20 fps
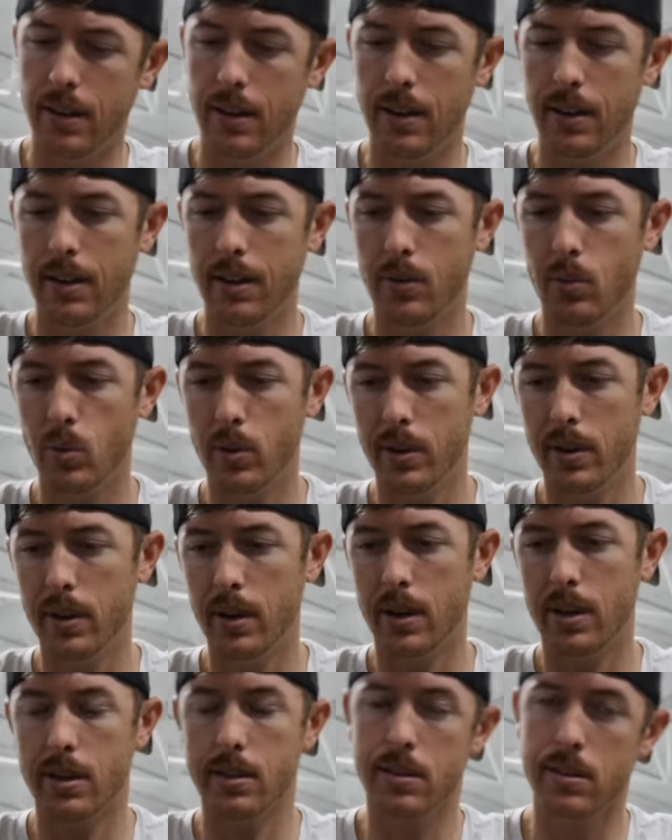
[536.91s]
Uh, wooden
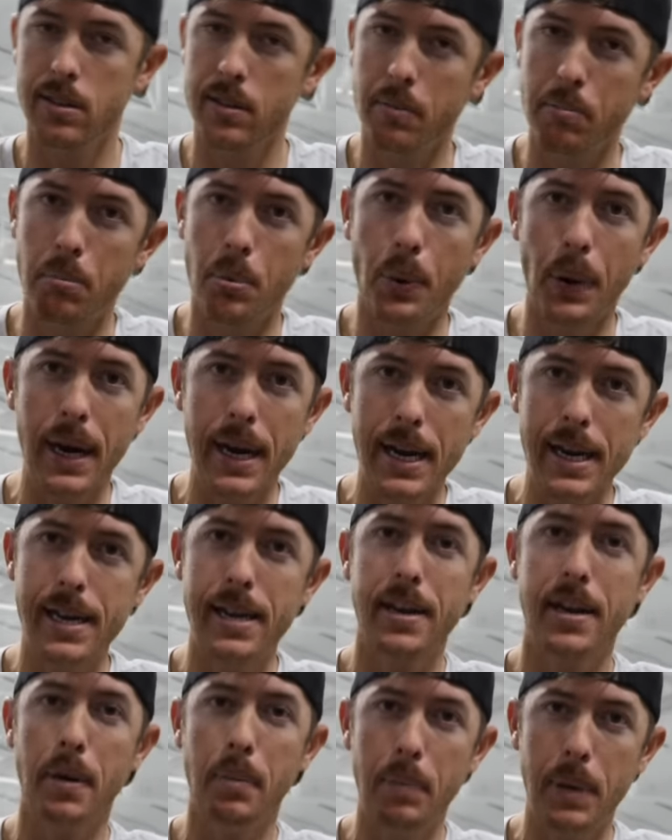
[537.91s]
docks,
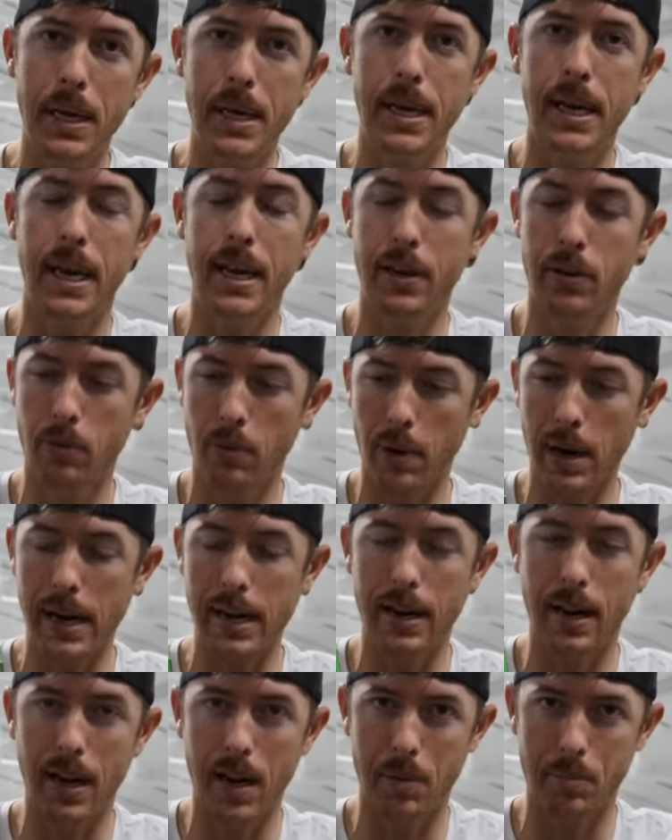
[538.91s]
braid can be a
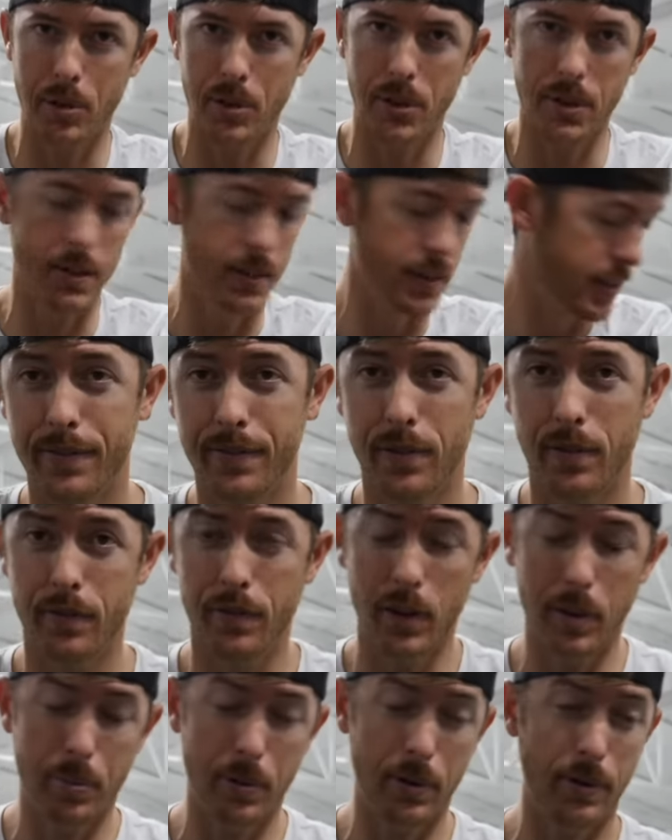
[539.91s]
great option. If you're
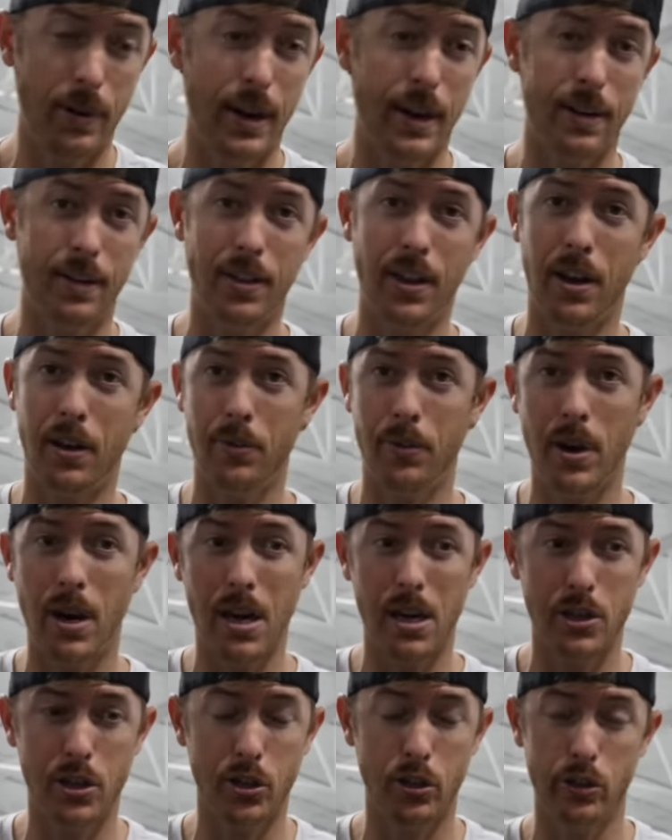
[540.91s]
flipping around a lot of
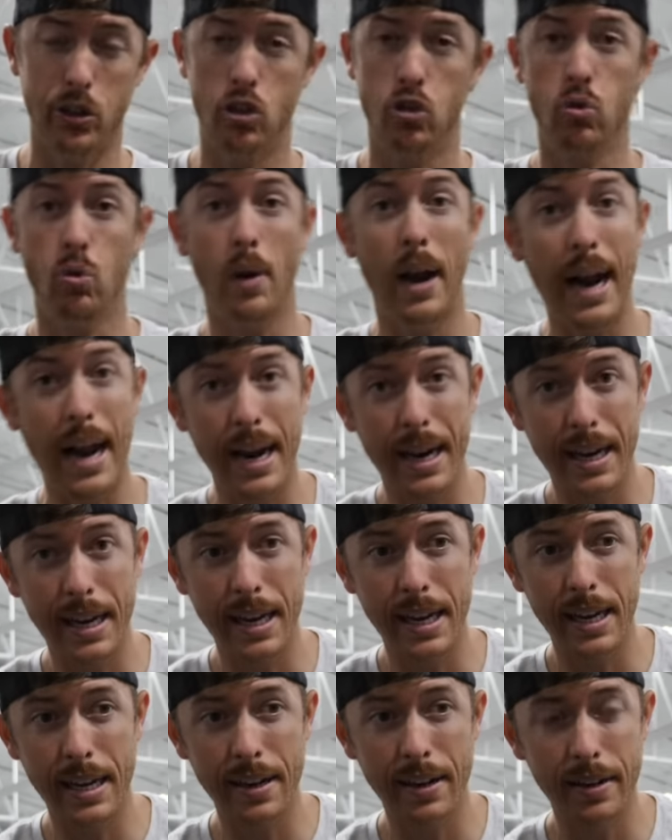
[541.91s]
rocks or
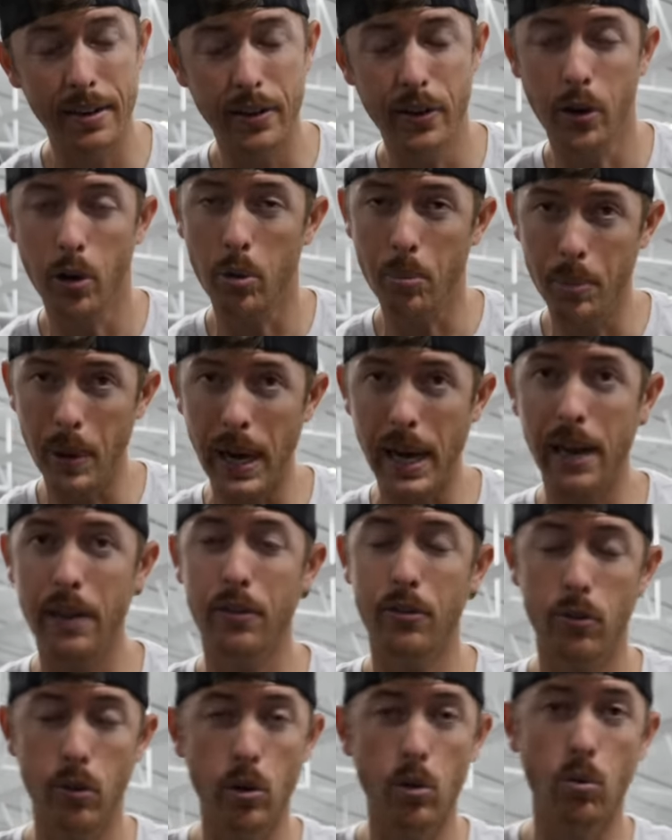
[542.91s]
dragging your bait
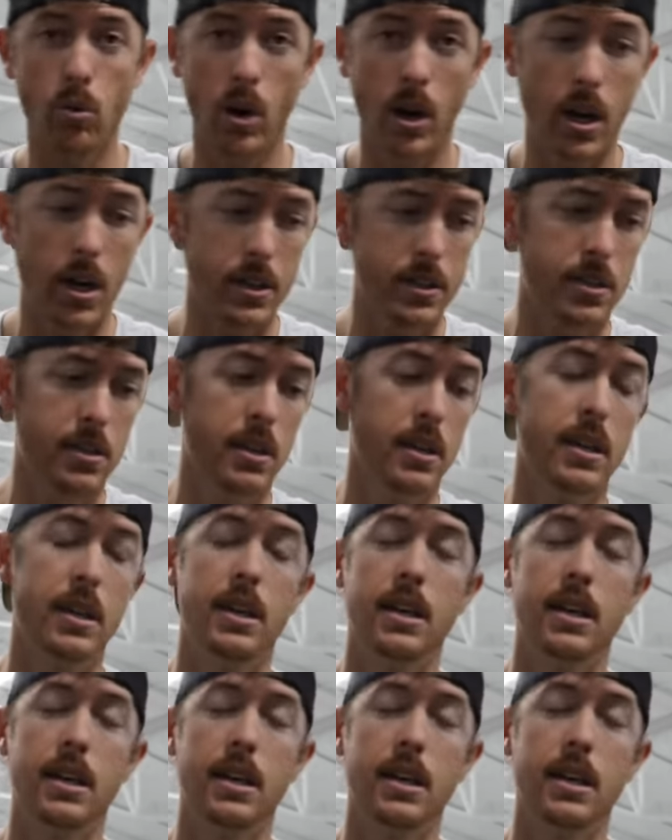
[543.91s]
through rocks